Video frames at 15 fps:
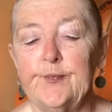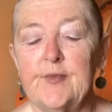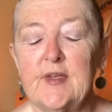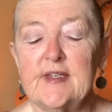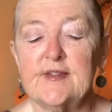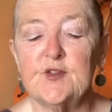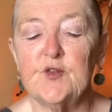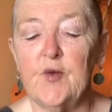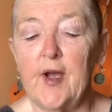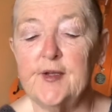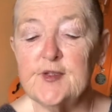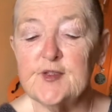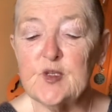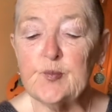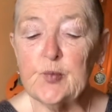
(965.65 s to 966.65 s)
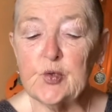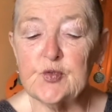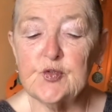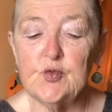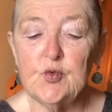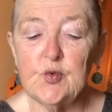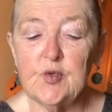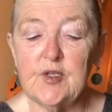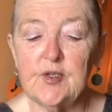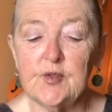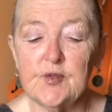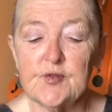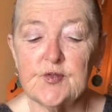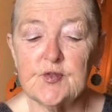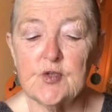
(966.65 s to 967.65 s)
is defined as a person who
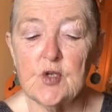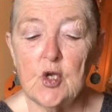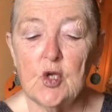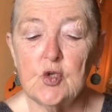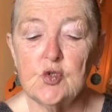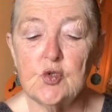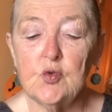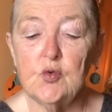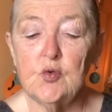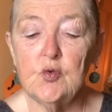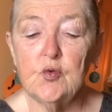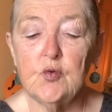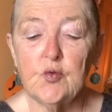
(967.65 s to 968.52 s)
kills 2,